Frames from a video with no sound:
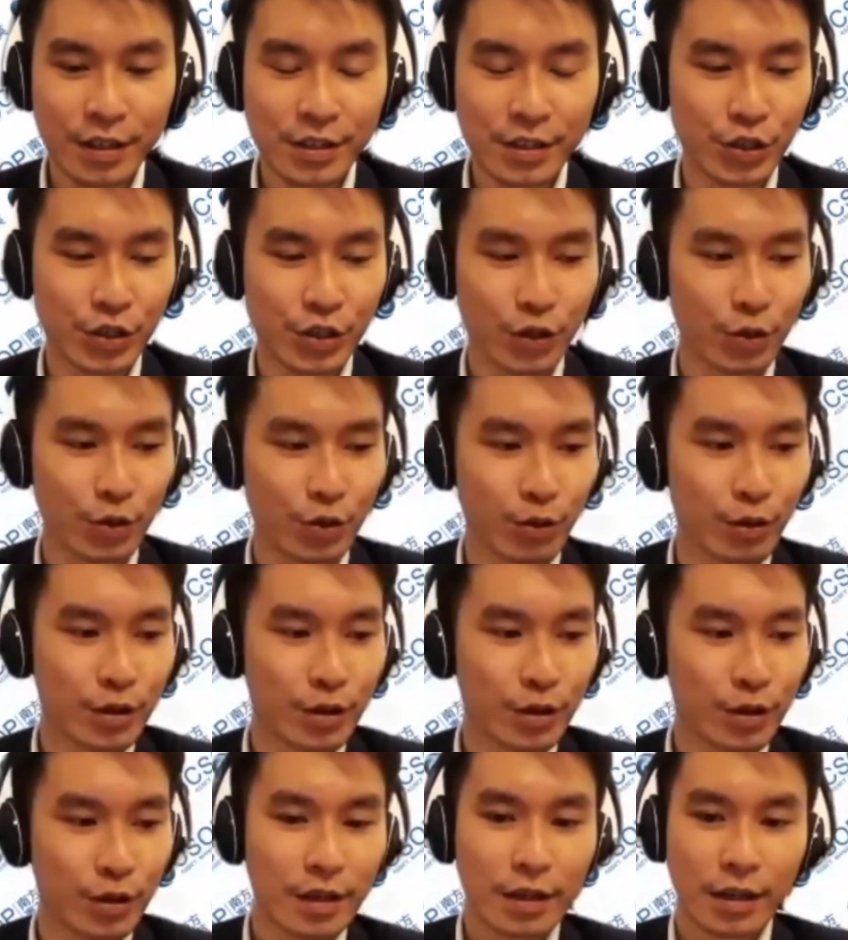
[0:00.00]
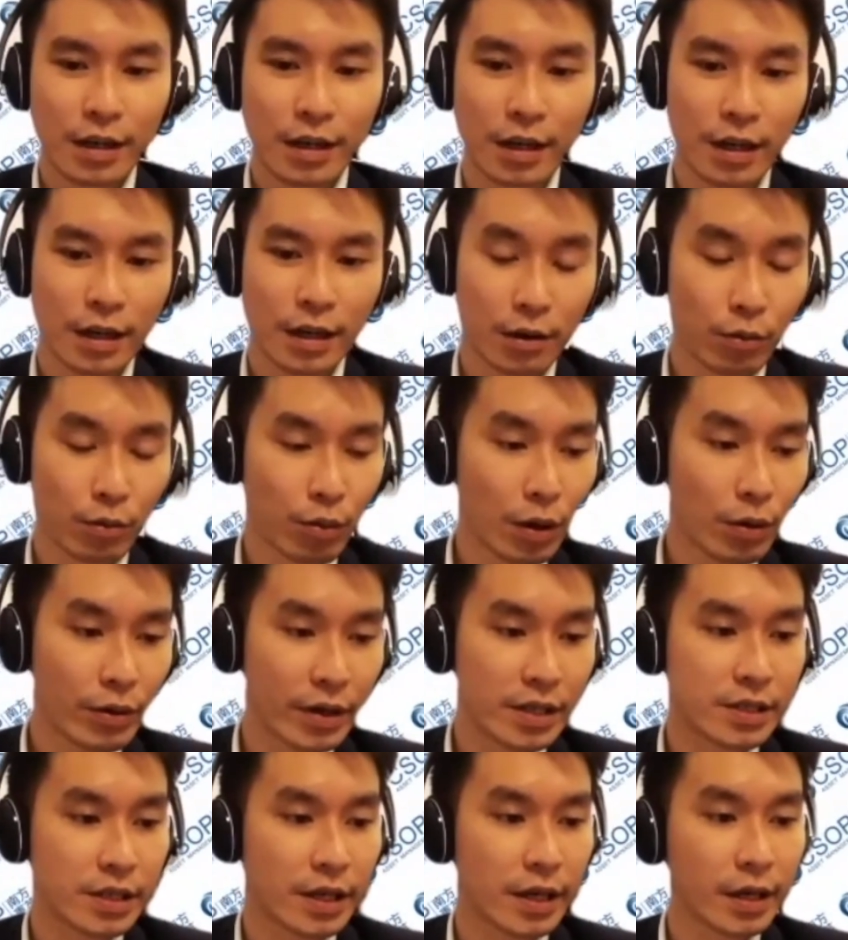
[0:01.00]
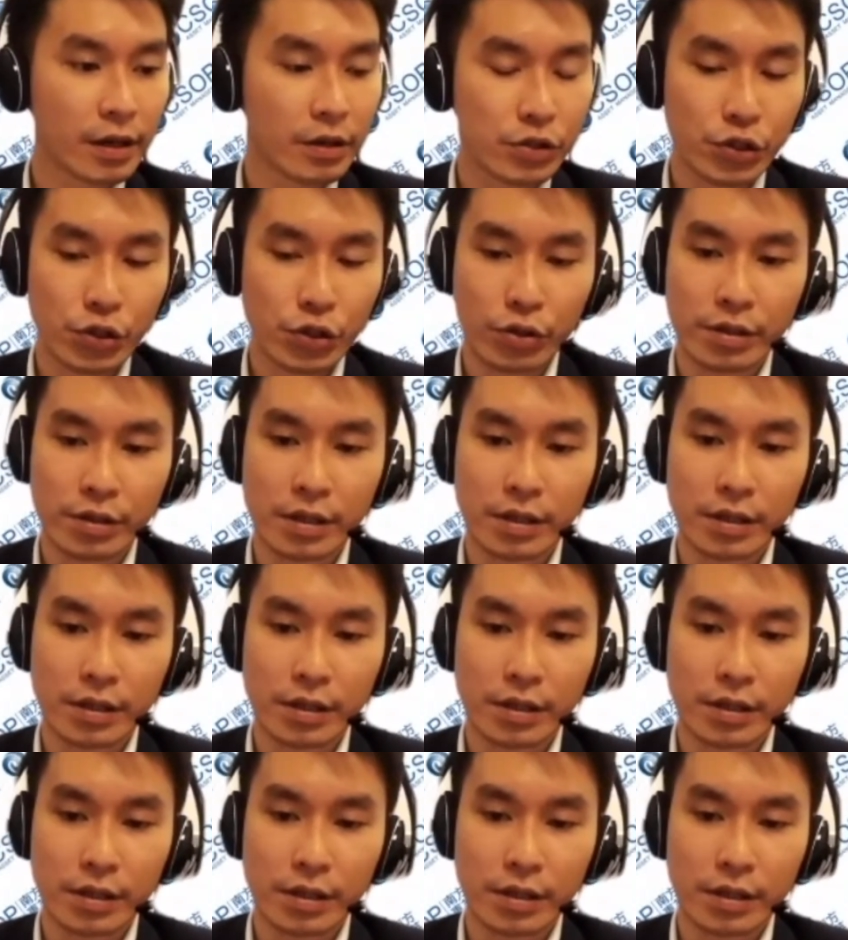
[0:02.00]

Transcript: So what we are saying also